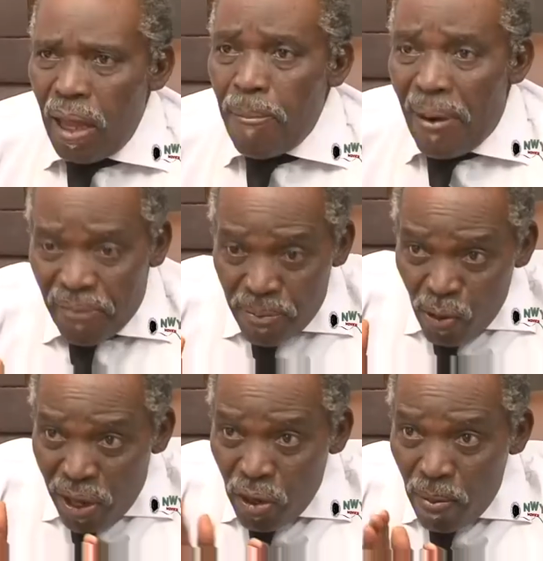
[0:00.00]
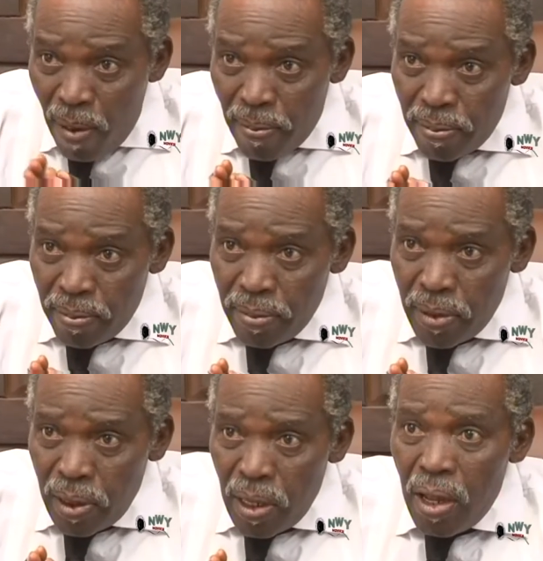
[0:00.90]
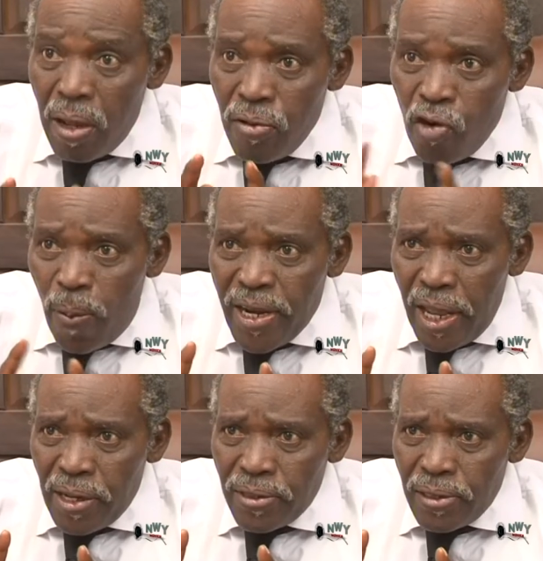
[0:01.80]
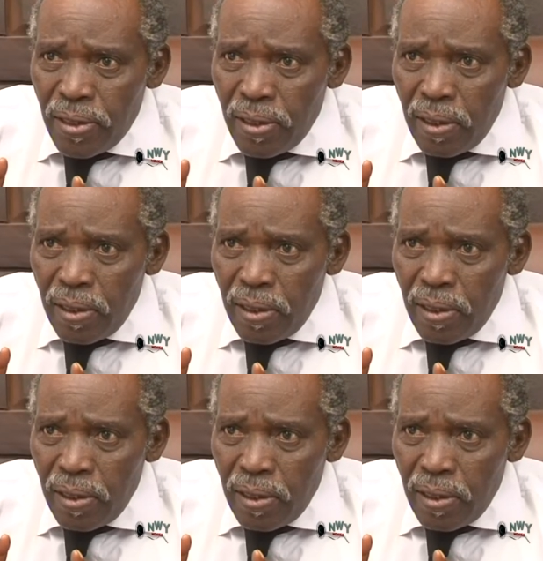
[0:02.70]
Apart from you and your mom. Nobody else.